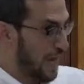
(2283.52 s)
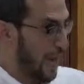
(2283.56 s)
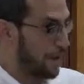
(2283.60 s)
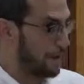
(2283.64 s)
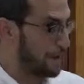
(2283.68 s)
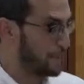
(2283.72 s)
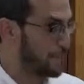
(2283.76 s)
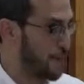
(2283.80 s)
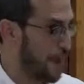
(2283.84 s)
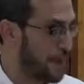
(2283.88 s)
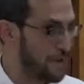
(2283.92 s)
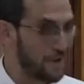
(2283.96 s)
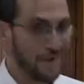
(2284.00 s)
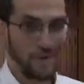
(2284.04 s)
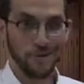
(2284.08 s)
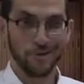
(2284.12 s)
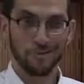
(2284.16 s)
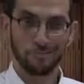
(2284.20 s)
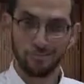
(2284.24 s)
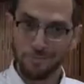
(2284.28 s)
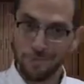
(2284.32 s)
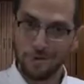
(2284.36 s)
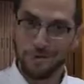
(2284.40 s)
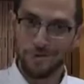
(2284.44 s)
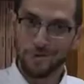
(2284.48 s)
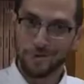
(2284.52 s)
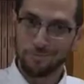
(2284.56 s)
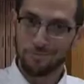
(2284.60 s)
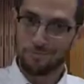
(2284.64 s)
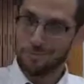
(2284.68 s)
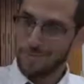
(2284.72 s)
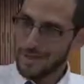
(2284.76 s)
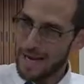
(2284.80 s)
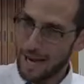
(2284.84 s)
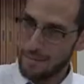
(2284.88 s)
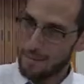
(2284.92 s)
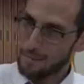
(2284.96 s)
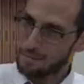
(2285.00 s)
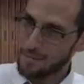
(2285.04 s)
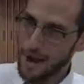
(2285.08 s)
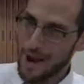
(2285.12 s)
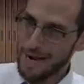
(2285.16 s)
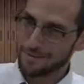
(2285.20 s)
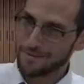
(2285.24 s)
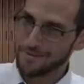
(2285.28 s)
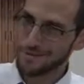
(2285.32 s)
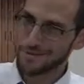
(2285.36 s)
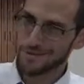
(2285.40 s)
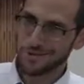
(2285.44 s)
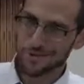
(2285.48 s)
common
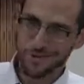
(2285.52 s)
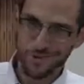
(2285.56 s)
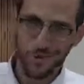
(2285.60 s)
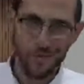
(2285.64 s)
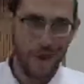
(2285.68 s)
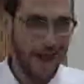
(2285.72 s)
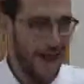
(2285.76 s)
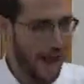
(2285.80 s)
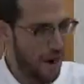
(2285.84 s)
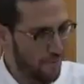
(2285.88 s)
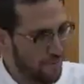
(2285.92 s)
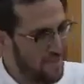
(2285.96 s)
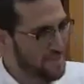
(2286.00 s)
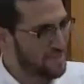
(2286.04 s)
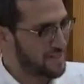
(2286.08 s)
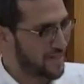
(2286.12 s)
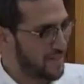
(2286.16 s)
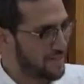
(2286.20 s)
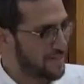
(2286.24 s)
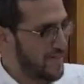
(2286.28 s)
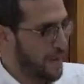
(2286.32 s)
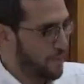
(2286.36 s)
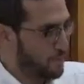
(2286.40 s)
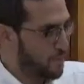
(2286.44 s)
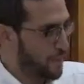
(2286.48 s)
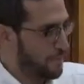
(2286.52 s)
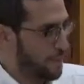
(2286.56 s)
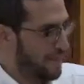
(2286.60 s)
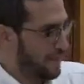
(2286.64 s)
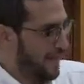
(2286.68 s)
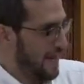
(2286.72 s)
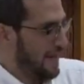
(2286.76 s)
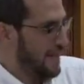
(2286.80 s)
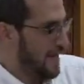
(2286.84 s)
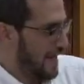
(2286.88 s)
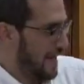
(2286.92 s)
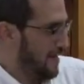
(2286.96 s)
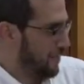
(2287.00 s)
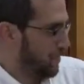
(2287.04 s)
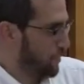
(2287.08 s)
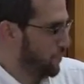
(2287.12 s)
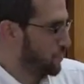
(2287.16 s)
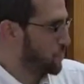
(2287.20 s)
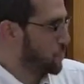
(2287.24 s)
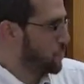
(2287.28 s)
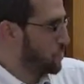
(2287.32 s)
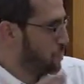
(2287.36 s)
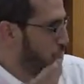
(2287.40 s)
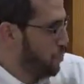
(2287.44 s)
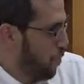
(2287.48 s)
practice. So how is it that women light
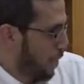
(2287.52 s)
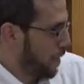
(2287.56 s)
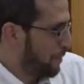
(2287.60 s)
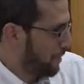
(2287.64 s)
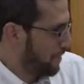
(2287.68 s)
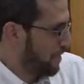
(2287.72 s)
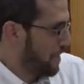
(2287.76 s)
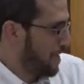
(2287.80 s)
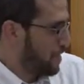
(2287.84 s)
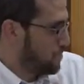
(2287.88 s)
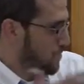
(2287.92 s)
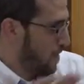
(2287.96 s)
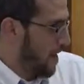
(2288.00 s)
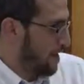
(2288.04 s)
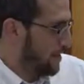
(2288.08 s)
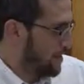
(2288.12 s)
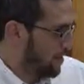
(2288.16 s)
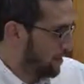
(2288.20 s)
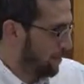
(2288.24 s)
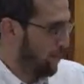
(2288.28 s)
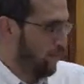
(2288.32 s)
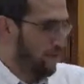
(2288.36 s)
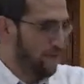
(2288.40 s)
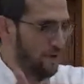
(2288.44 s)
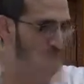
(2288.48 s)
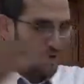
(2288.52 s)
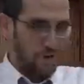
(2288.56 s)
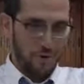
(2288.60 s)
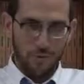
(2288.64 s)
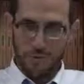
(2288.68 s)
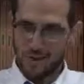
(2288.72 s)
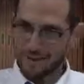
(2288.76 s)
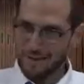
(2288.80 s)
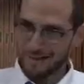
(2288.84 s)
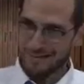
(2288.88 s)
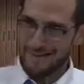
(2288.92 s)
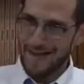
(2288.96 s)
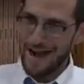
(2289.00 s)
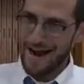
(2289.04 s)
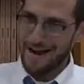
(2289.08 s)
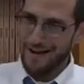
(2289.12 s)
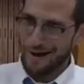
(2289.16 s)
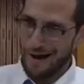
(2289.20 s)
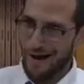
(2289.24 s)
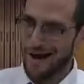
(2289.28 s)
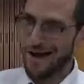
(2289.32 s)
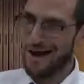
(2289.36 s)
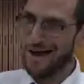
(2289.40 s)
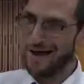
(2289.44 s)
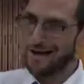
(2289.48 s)
candles, normally regular, with the light
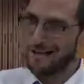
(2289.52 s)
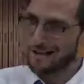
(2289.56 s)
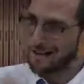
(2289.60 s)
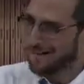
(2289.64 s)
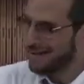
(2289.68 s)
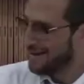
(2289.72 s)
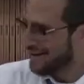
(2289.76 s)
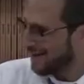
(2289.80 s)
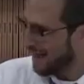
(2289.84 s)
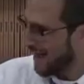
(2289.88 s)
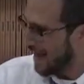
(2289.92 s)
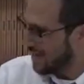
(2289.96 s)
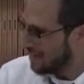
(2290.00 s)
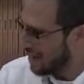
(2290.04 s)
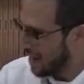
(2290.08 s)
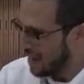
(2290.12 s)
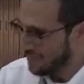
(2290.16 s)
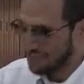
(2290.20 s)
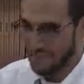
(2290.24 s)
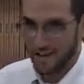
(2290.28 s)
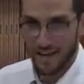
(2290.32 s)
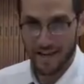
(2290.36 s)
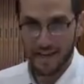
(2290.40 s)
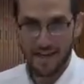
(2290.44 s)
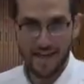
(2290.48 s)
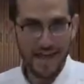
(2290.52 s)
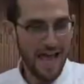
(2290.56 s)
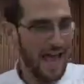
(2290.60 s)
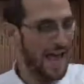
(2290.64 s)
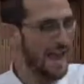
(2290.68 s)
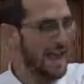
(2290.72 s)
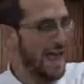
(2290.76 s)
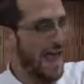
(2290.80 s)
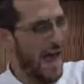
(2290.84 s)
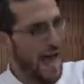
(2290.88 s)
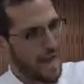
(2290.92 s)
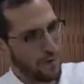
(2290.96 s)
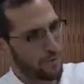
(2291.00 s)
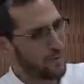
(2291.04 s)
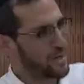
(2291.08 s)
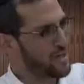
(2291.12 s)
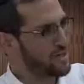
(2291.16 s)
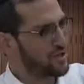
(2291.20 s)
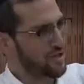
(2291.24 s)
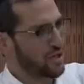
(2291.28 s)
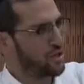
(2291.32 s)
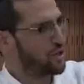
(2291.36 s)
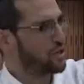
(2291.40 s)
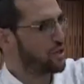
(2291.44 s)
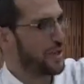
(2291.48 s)
on and nothing? And how do we
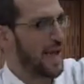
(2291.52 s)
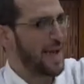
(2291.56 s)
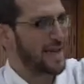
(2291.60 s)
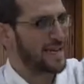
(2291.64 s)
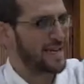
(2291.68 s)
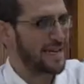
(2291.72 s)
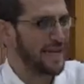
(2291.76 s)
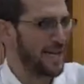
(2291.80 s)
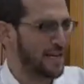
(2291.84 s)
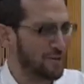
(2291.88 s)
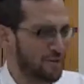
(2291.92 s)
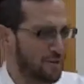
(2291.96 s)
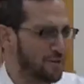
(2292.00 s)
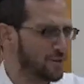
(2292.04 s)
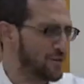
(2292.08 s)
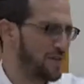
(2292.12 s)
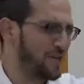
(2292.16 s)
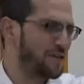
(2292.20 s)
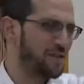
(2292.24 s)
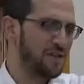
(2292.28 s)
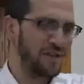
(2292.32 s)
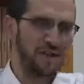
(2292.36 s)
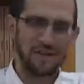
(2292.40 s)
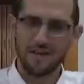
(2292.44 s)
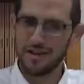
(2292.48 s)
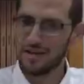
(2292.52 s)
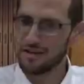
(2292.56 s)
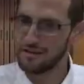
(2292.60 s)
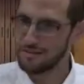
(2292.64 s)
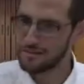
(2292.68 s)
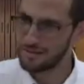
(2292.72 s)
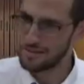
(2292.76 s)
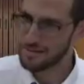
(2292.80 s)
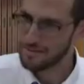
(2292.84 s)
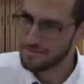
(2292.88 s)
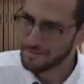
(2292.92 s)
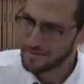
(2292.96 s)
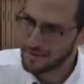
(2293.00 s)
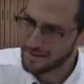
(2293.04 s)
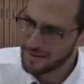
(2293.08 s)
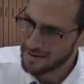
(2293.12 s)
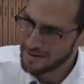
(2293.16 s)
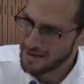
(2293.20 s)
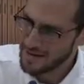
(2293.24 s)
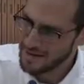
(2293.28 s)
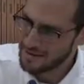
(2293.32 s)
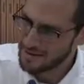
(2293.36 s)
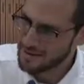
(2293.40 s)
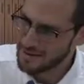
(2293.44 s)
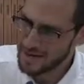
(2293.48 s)
do light candles in the
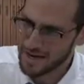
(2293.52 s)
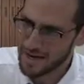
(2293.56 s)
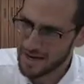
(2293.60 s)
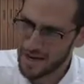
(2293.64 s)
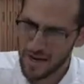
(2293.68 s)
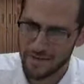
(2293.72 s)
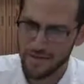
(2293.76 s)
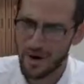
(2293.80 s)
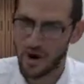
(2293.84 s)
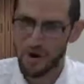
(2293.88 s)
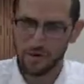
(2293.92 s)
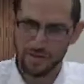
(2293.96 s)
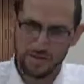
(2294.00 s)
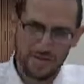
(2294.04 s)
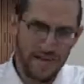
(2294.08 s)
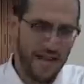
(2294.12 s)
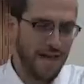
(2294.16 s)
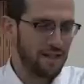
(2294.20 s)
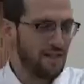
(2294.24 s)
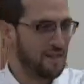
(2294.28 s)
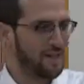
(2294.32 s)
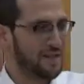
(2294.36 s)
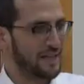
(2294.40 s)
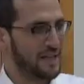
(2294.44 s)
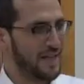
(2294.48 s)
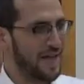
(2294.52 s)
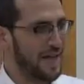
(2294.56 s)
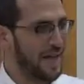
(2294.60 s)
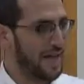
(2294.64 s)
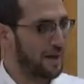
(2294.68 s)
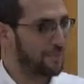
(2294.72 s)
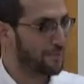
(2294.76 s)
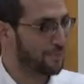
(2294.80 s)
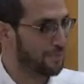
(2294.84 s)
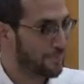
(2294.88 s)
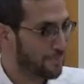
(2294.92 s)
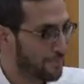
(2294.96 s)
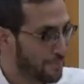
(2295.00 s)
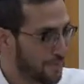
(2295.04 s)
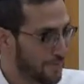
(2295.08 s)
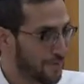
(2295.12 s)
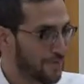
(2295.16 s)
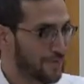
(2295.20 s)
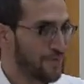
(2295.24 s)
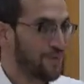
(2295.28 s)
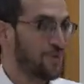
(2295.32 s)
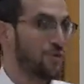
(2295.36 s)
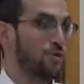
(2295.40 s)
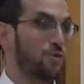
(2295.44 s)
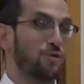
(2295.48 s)
hotel, in the camp?
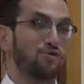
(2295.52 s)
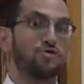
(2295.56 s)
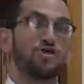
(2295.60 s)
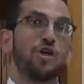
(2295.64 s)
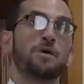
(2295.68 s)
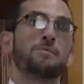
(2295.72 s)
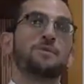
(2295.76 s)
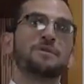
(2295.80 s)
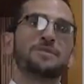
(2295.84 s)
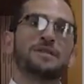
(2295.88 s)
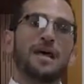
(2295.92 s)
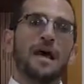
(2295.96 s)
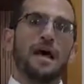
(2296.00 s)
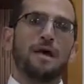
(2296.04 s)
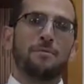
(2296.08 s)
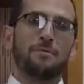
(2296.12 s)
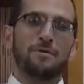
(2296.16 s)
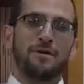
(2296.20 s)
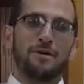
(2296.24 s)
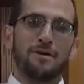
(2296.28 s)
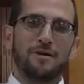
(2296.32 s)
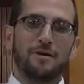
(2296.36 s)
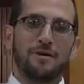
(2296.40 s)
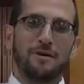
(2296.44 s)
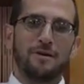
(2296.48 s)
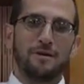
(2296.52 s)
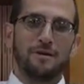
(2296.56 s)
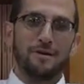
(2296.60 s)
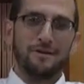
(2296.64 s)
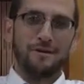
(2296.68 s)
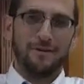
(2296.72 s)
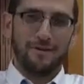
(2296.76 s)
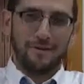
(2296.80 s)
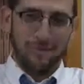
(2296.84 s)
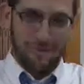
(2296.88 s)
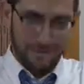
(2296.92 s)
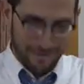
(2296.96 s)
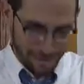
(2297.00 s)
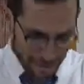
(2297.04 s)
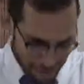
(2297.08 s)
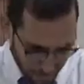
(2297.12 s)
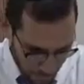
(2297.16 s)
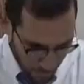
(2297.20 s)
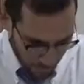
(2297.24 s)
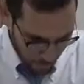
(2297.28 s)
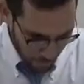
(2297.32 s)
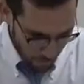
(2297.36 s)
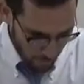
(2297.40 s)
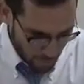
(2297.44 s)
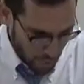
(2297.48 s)
Rav Shlomo Zalman.
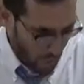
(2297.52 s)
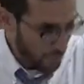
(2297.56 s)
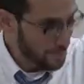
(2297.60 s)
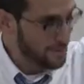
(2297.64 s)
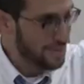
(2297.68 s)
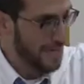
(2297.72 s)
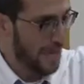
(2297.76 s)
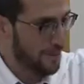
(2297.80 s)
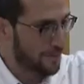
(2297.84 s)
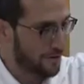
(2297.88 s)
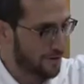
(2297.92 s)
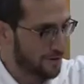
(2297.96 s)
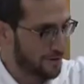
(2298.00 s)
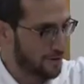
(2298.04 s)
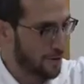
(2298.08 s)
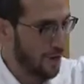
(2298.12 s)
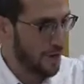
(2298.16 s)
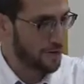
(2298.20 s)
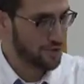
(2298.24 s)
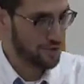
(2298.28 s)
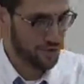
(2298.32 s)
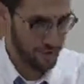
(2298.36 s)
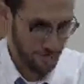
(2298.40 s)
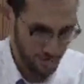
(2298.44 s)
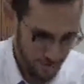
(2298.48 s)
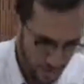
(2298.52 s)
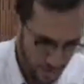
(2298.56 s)
Rav Shlomo Zalman in the clutch.